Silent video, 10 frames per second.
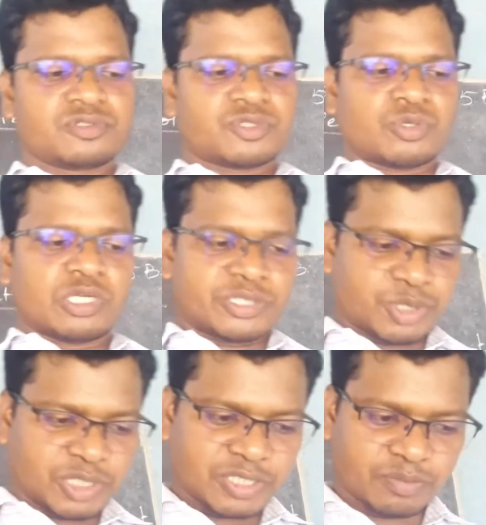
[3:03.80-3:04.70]
So let's
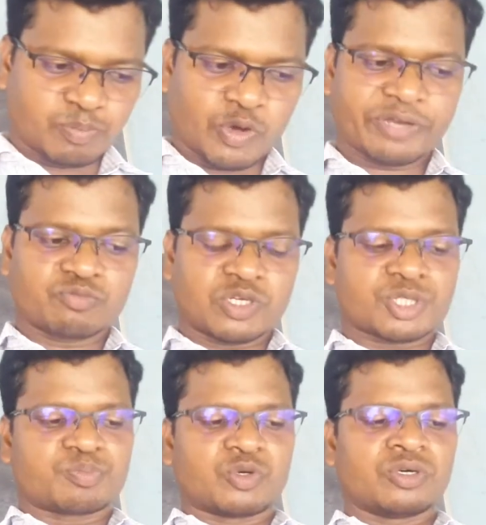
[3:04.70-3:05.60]
see the poem
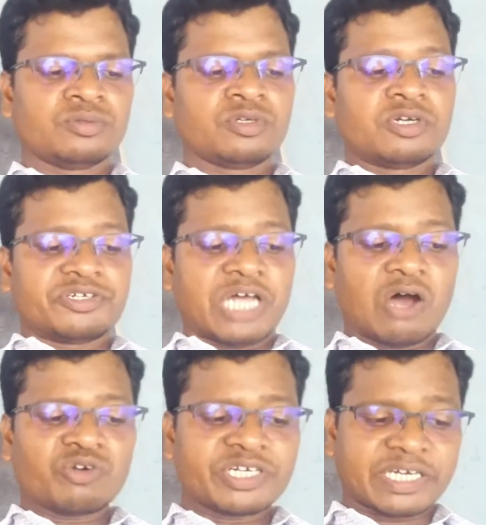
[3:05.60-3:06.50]
once more.
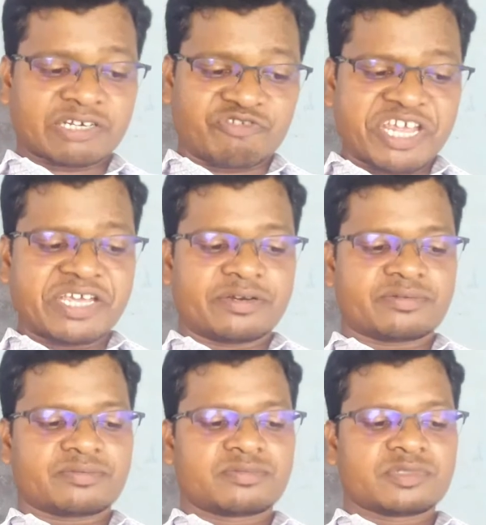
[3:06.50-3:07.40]
Down in a
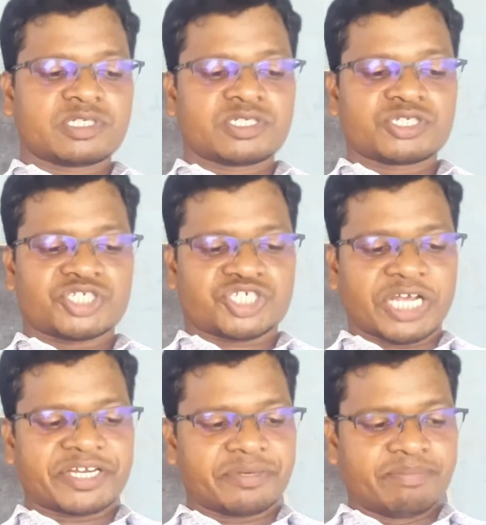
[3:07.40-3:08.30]
green,
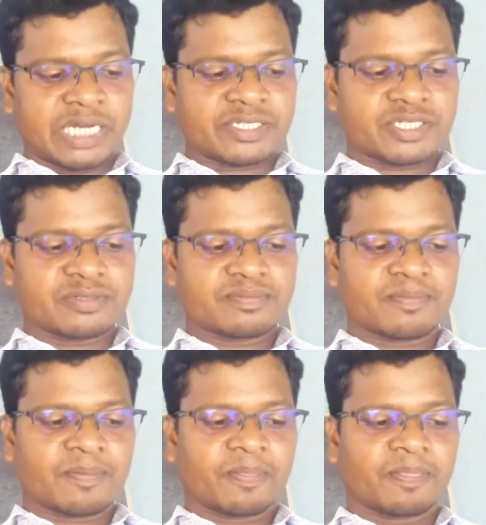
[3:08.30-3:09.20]
shady bed,
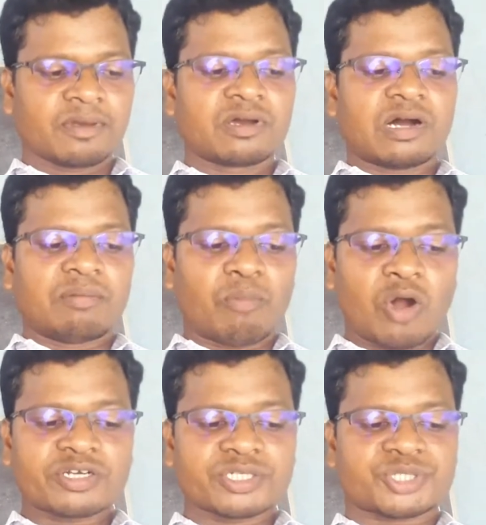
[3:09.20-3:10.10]
a
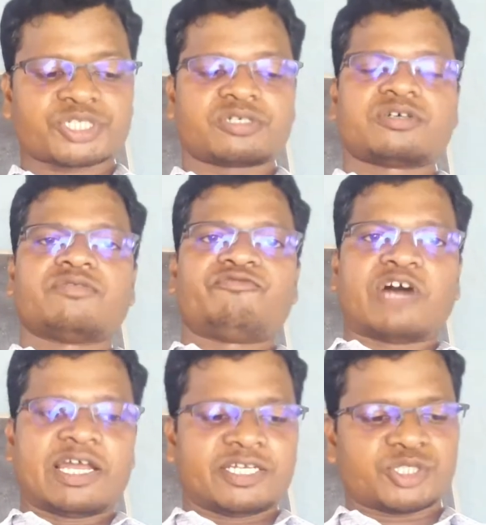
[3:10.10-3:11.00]
modest
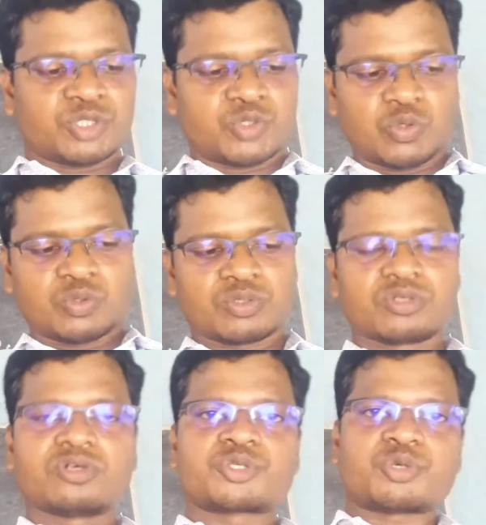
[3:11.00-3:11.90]
violet grew.
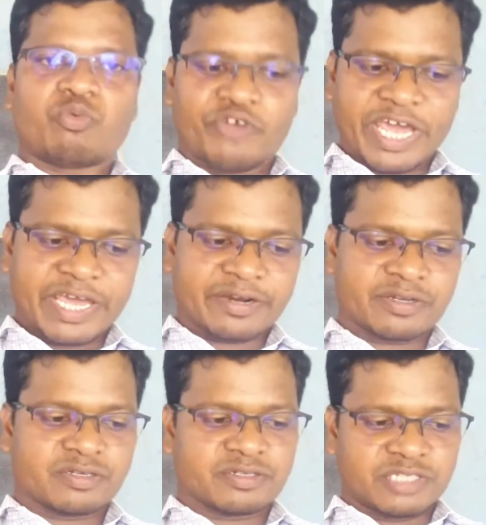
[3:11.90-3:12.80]
So
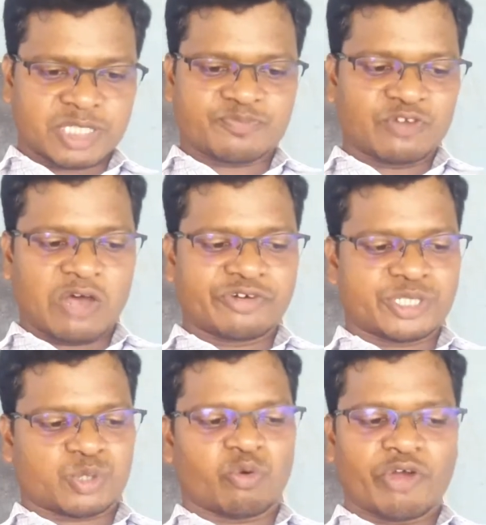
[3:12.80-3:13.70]
where this flower
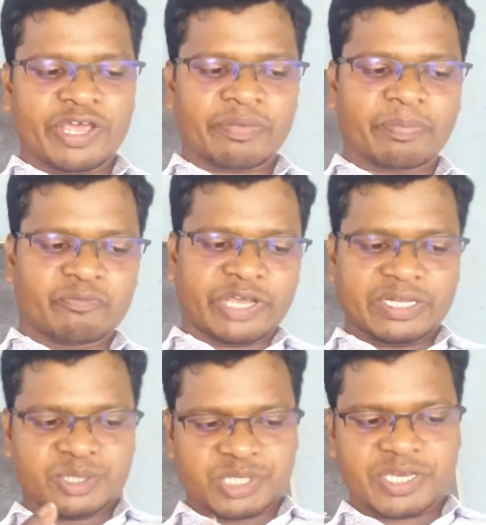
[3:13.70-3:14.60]
is growing, we
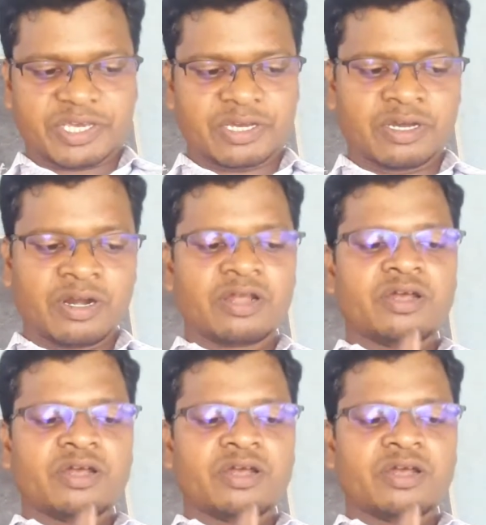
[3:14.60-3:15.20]
can see here,